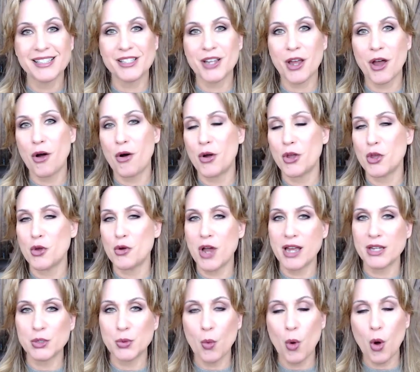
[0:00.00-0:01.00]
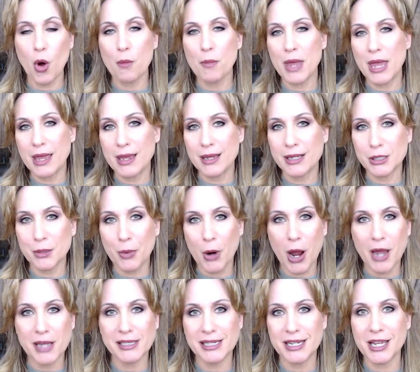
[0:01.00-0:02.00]
So you guys won't be
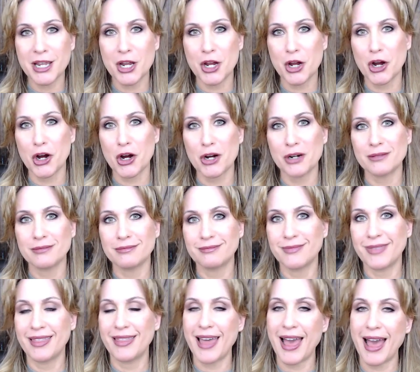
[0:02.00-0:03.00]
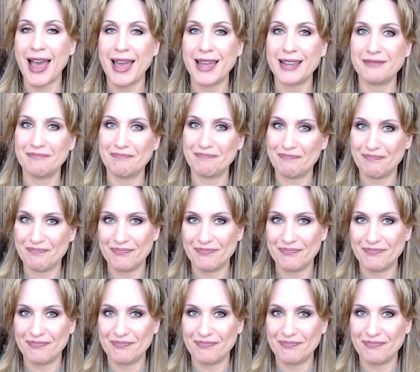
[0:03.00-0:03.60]
surprised to hear that